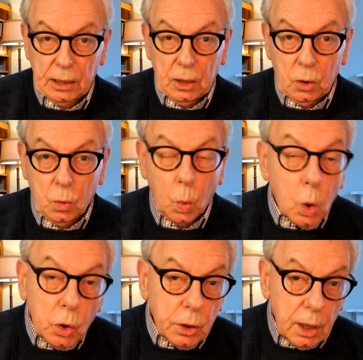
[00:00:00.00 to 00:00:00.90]
who
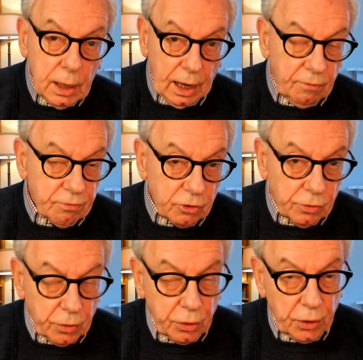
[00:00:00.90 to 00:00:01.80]
would, if Richard
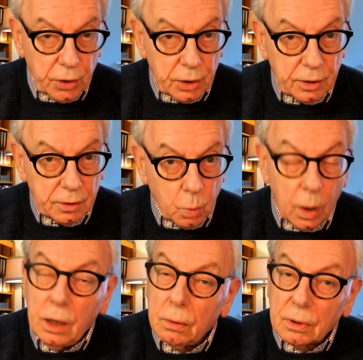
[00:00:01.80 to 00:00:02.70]
III had
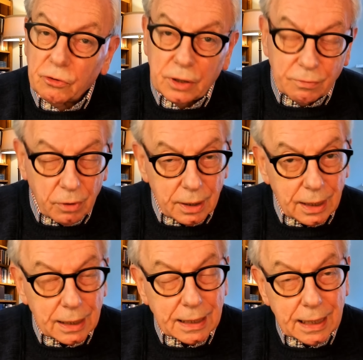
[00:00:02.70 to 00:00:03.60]
won, which he very
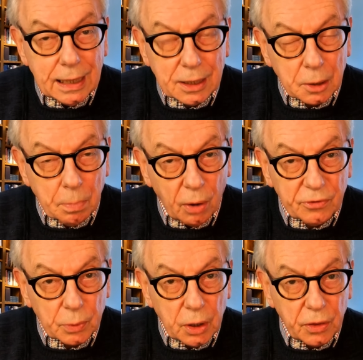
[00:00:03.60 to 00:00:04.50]
nearly did at
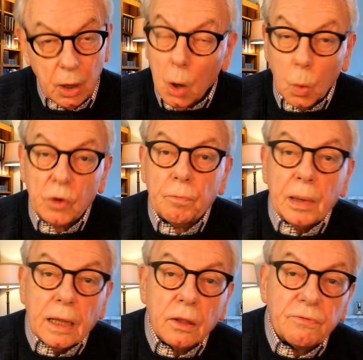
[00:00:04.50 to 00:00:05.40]
Bosworth, would have
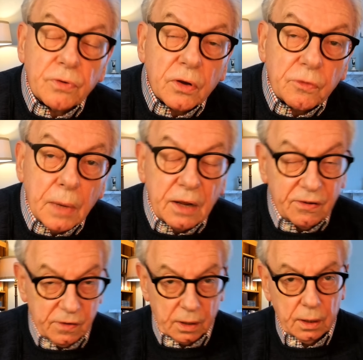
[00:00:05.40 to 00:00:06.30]
been the first
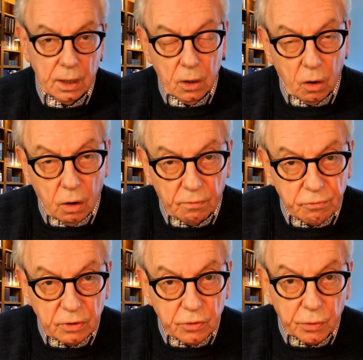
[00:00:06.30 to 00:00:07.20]
minister of
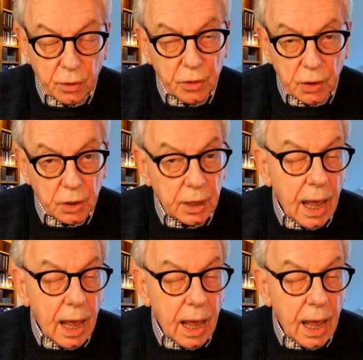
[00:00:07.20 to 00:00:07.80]
Richard III.